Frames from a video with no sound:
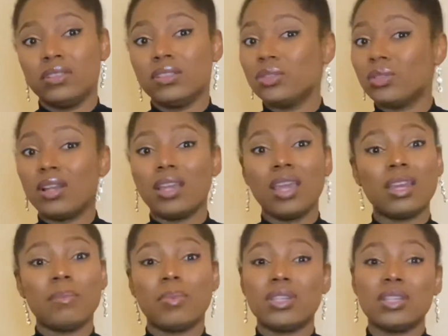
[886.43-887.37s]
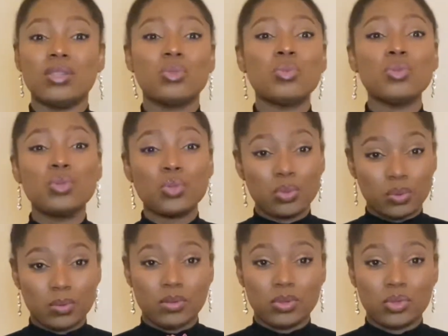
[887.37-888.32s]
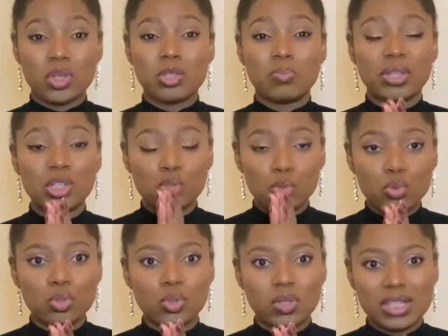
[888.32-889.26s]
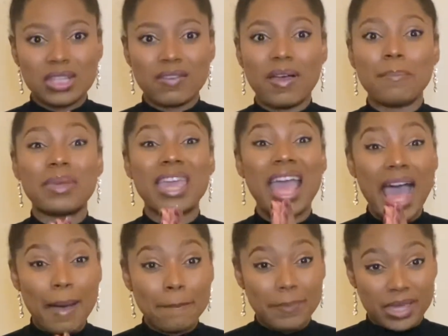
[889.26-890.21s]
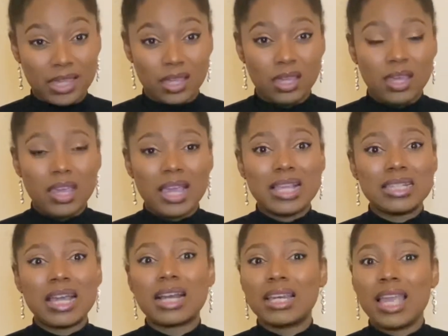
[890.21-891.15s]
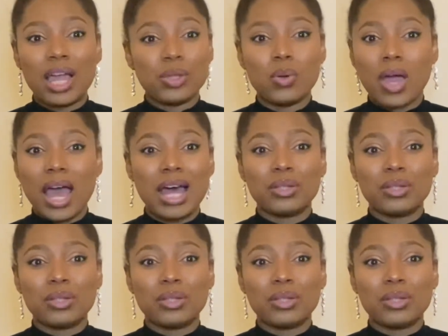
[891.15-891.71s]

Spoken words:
Don't let anybody do you. Just be true to yourself and be happy exactly how you are.